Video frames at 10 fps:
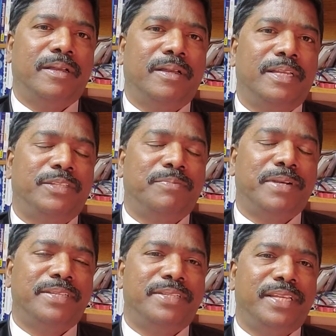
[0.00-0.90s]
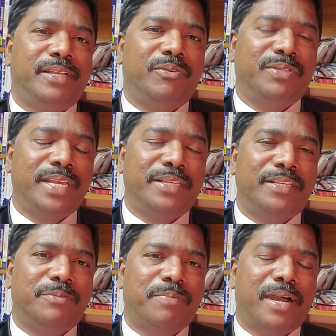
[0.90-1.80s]
his mercy, to seek
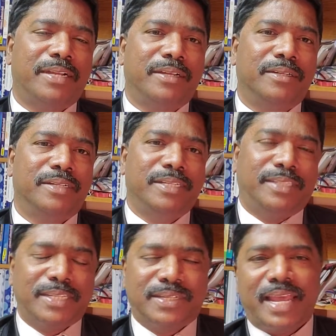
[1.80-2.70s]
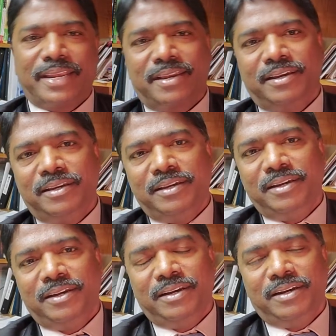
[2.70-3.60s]
his pardon. Just like
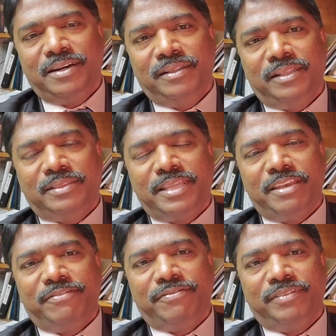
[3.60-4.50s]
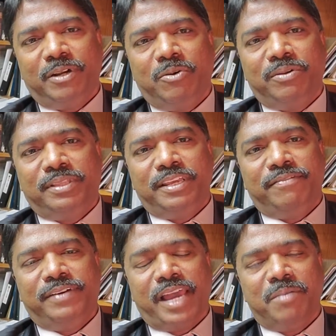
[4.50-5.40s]
the thief, the good
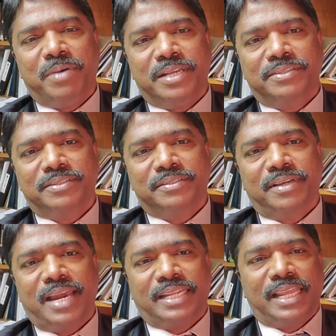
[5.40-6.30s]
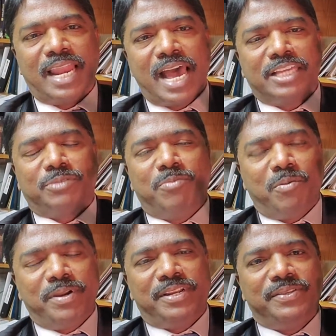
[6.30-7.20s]
thief, Dimas, at the last
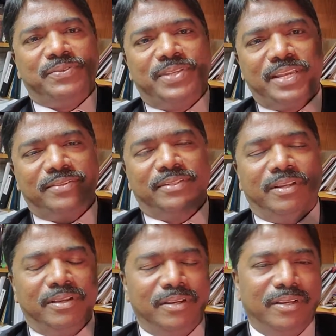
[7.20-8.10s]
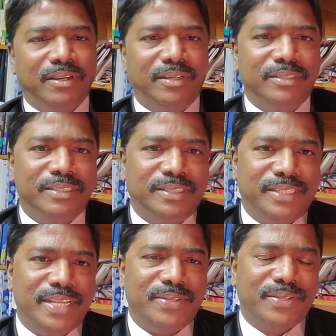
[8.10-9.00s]
moment he seeks,
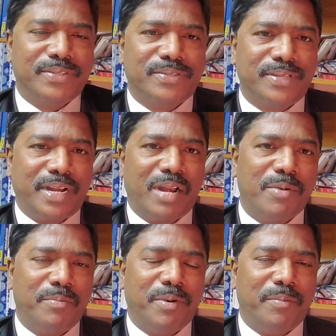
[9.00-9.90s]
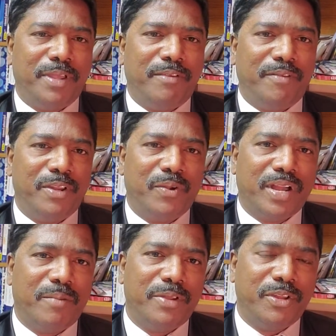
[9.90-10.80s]
Jesus, remember me when you
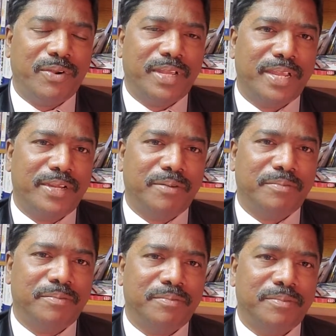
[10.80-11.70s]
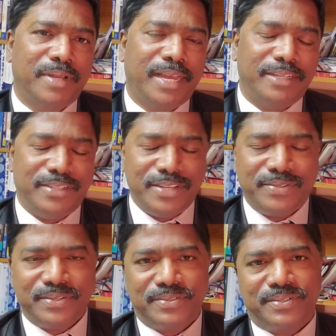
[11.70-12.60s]
come in your kingdom. And
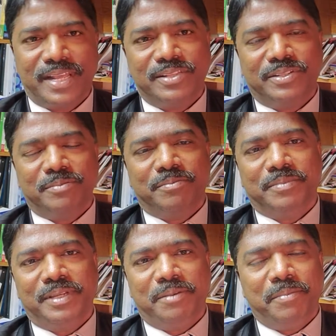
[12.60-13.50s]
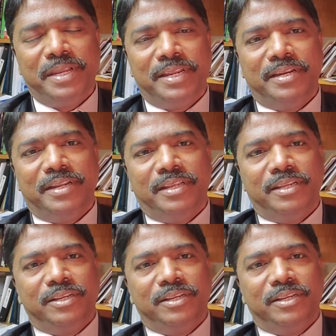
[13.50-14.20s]
Jesus tells him immediately,